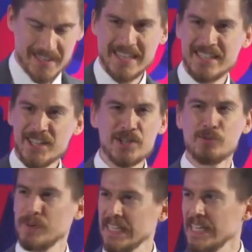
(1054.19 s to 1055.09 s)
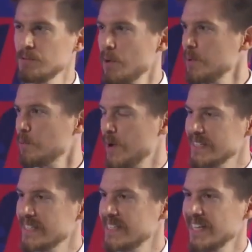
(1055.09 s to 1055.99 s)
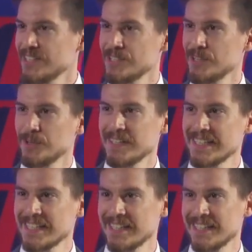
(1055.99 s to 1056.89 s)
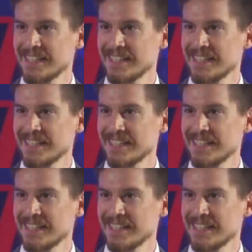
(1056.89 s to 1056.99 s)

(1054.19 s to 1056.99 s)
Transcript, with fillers: Is this really what we want to teach students?